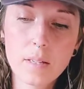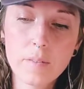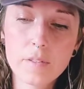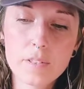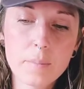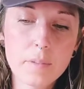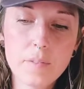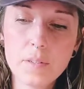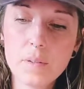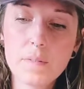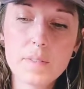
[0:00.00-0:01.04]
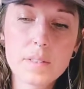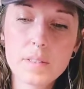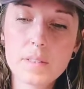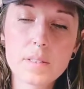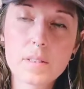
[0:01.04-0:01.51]
For some of you, if this
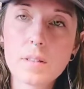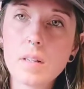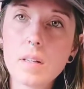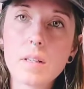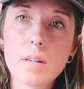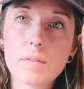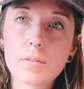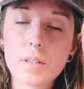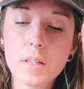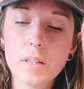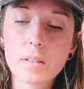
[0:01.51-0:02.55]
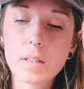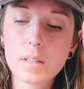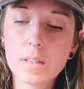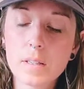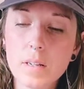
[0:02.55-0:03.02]
is still a love reading,
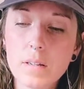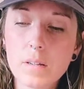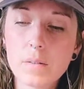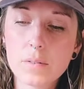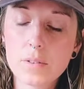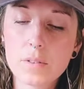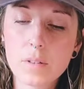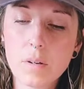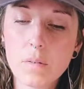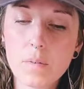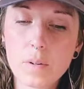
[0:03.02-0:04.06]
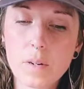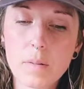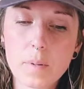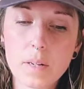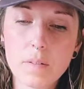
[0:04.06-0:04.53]
then, you know, go for
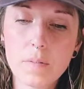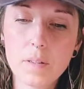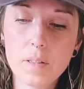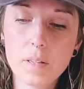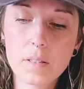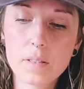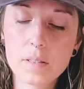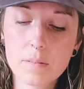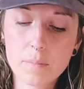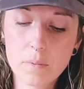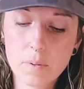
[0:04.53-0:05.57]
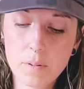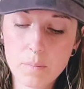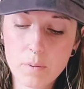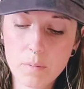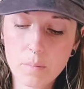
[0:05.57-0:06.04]
it. But I feel like this is more and
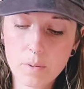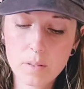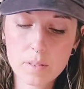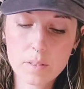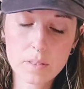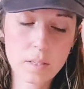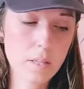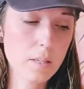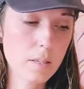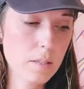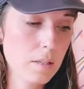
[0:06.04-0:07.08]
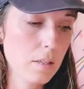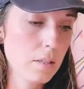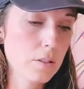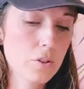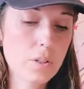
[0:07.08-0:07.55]
more and more. This is like
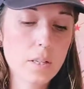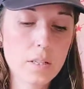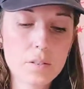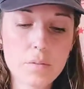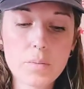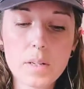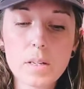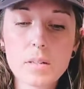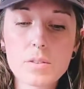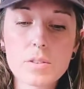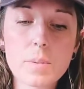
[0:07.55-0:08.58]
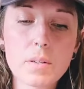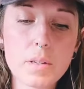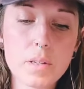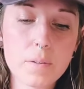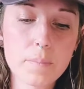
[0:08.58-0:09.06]
turning into a reading just
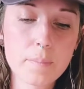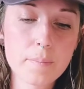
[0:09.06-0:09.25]
about you.